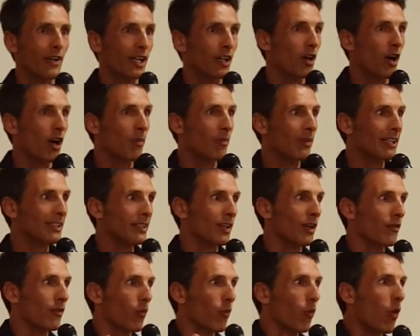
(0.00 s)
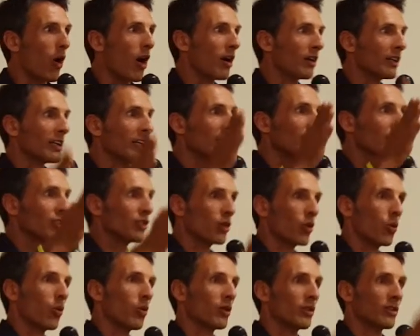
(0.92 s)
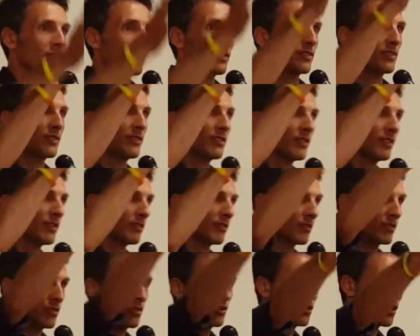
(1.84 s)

I caught myself walking towards the